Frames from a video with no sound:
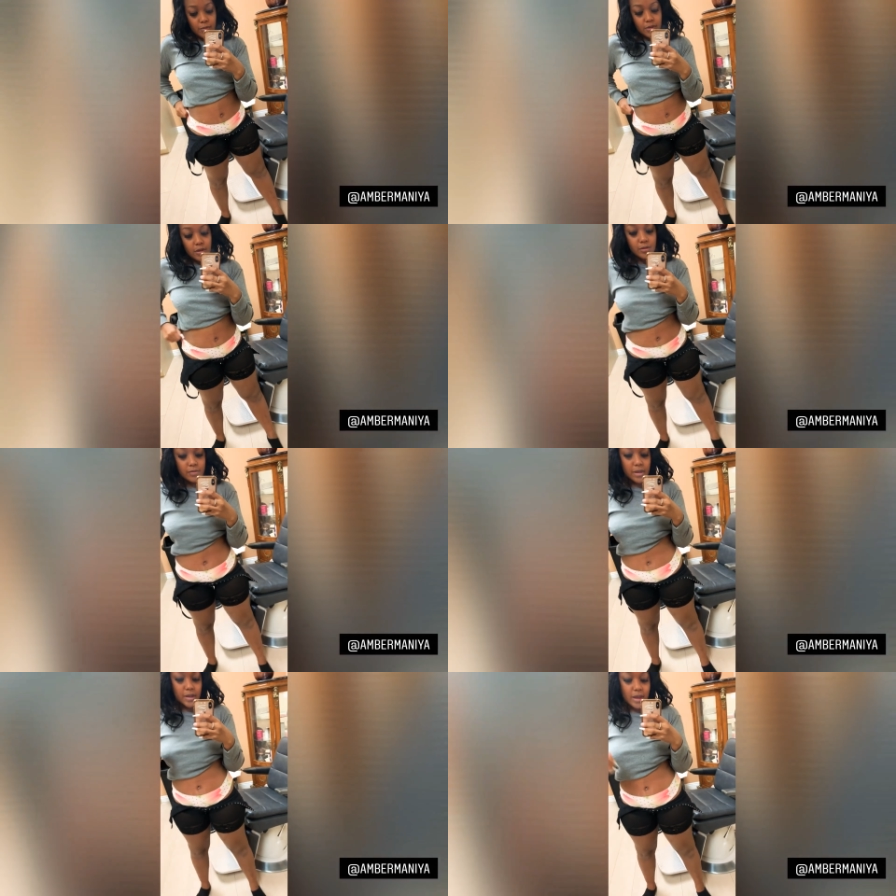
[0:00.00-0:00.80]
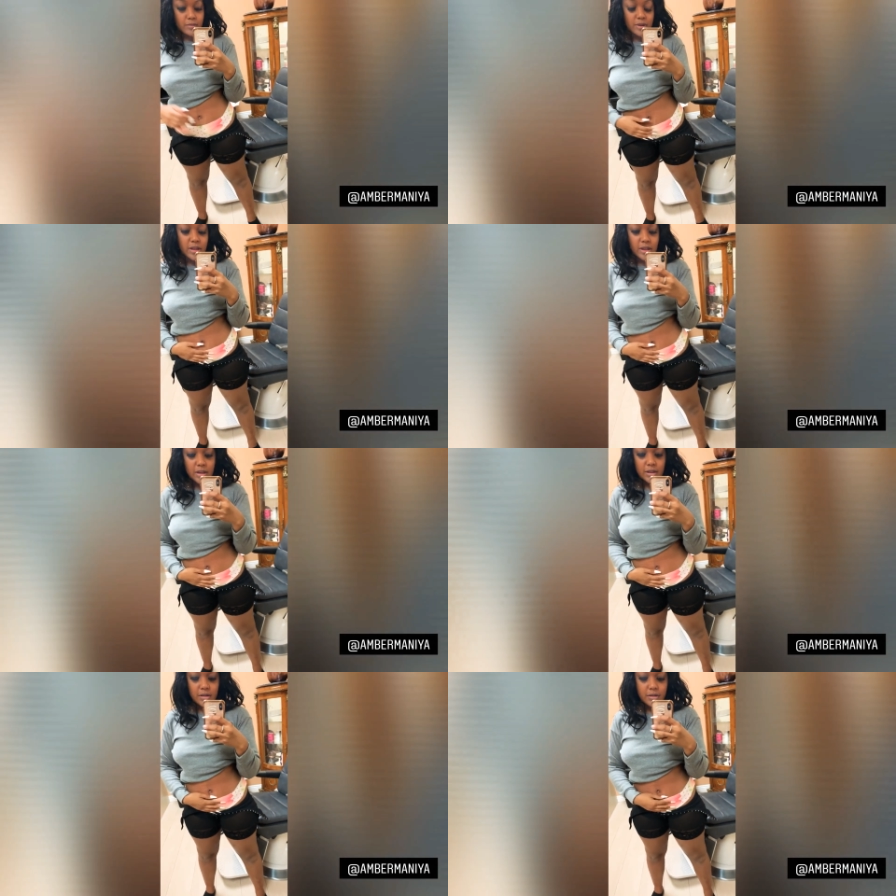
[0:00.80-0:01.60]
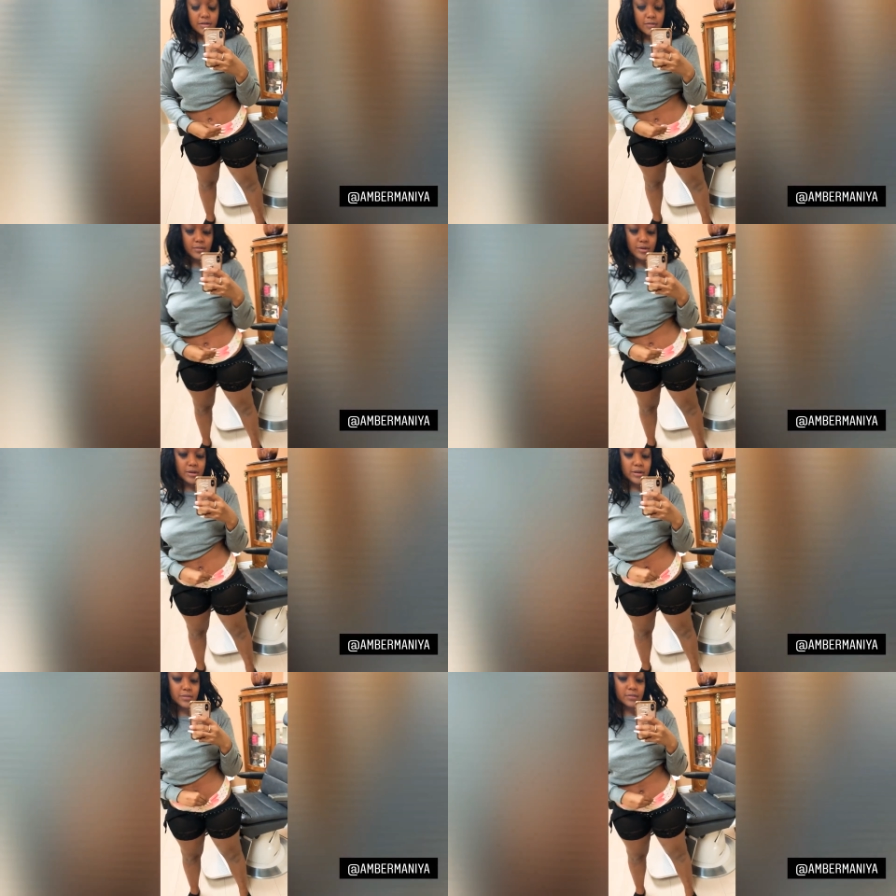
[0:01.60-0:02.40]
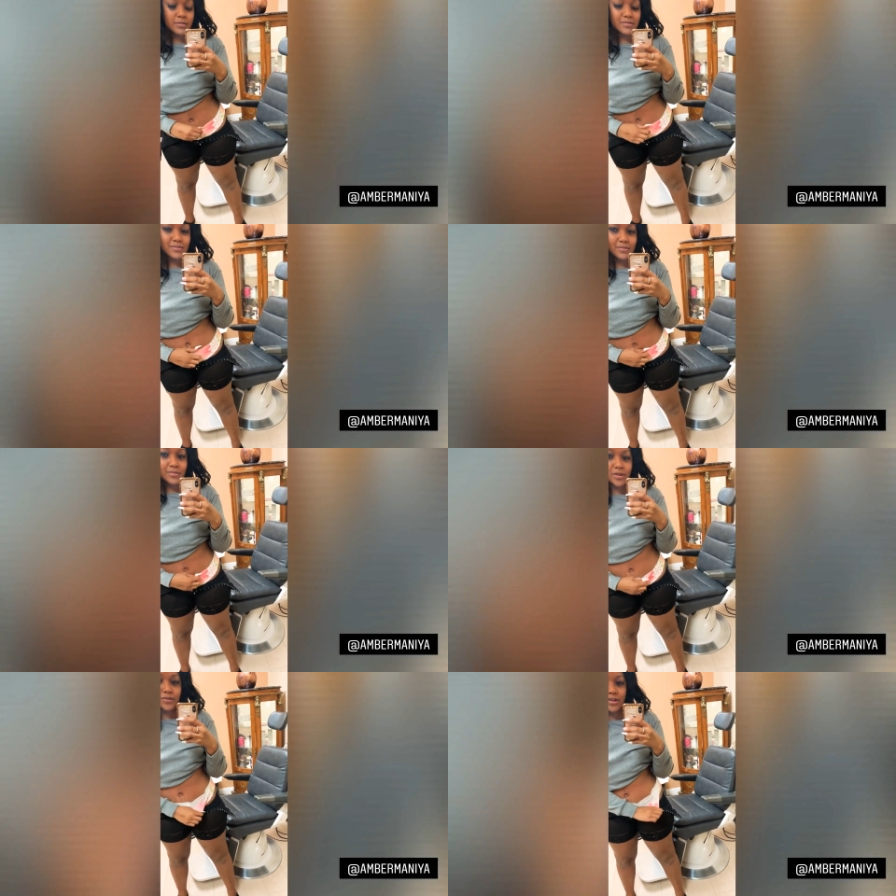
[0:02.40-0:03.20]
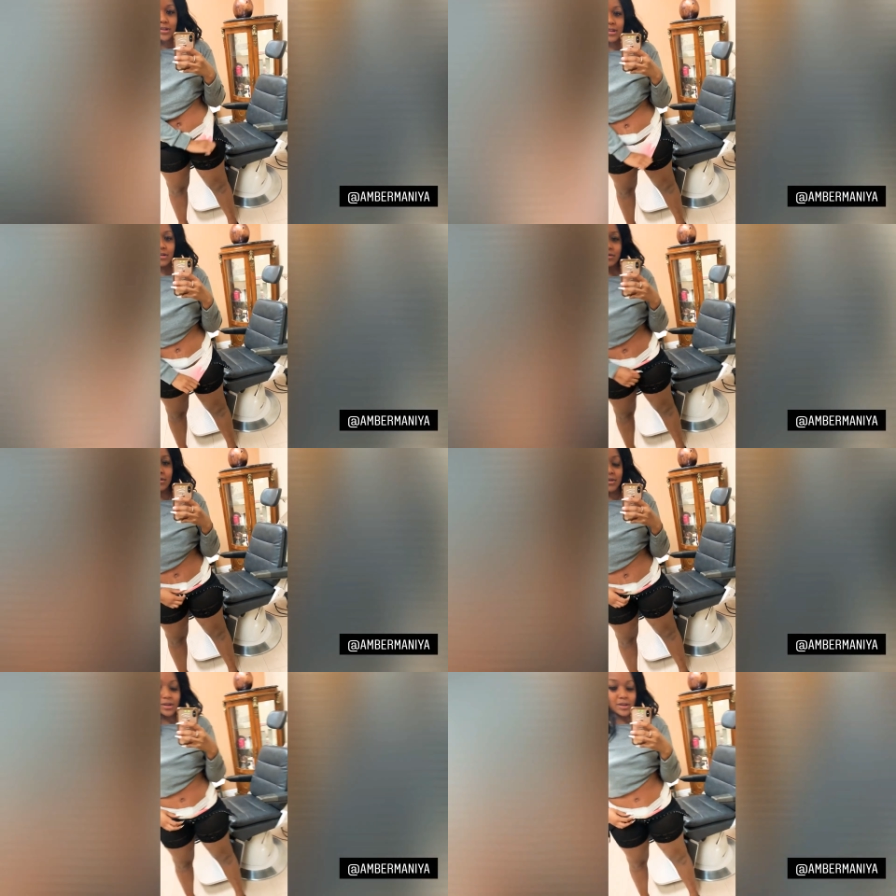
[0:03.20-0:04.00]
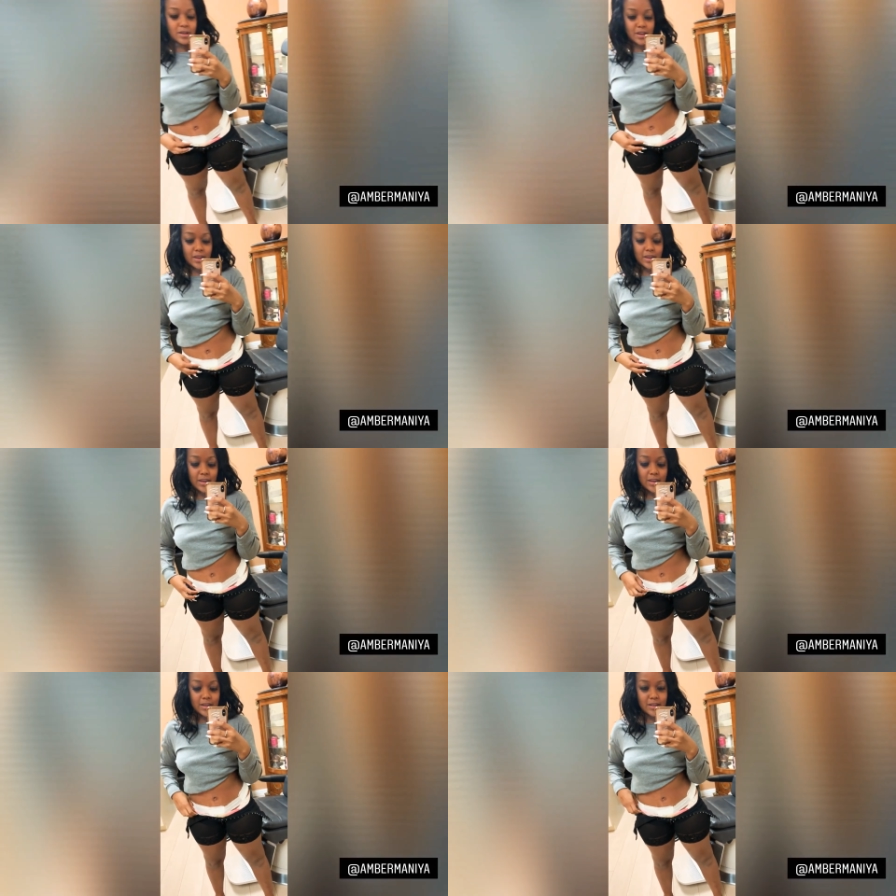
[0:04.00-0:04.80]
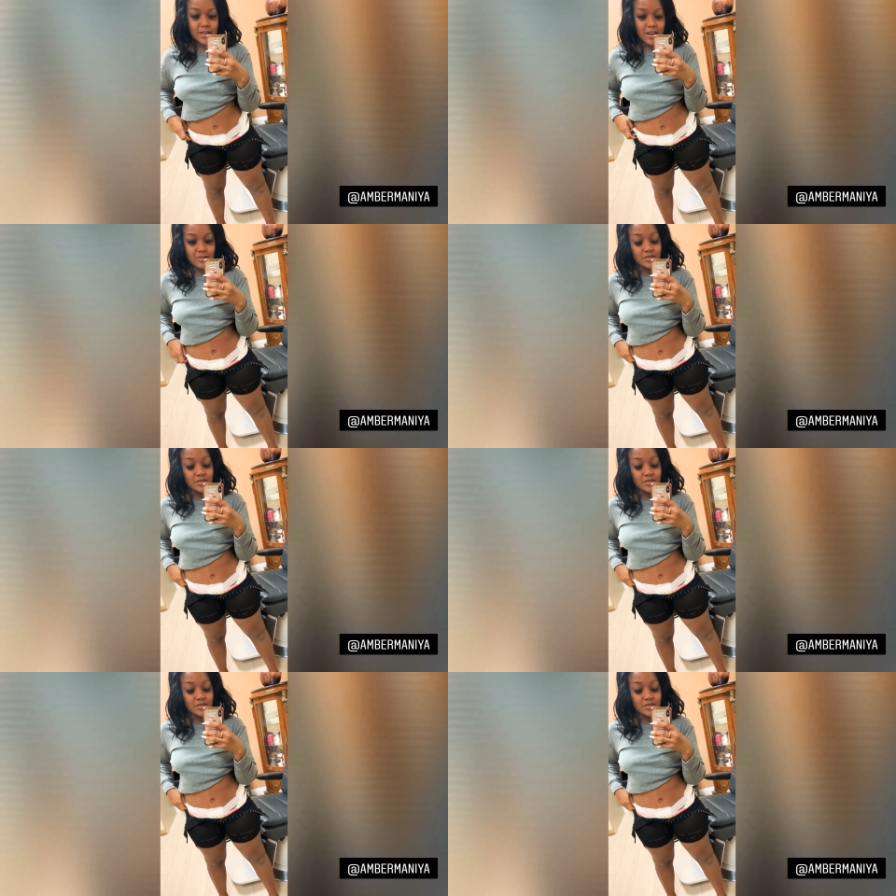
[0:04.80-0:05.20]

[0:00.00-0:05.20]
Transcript: so they can be hidden but um they're very low and I'll